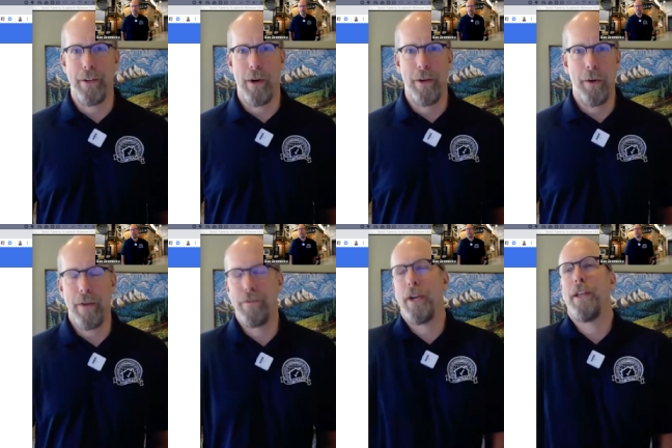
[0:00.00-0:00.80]
We have
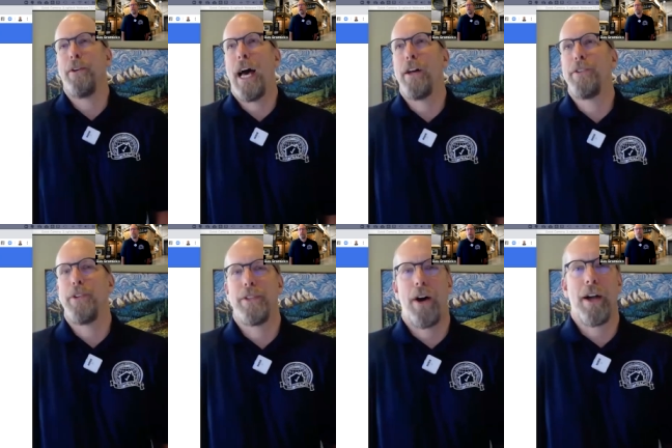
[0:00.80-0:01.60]
training on how to
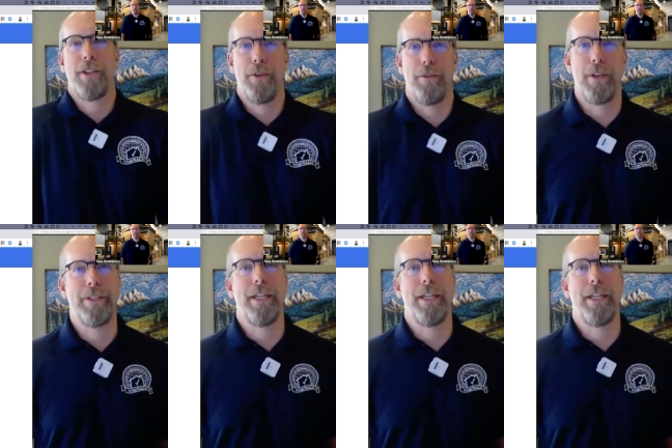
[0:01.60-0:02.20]
talk to a real estate